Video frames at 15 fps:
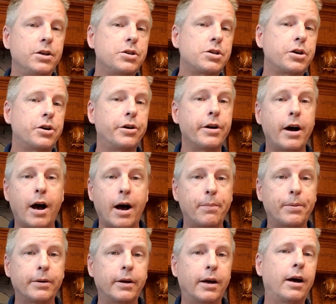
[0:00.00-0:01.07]
to turn
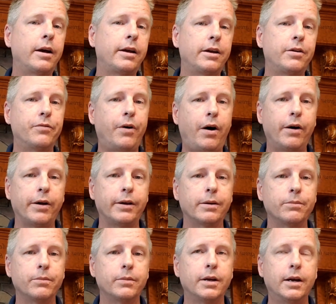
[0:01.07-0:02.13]
up in
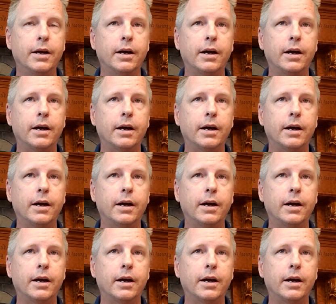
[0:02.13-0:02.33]
volume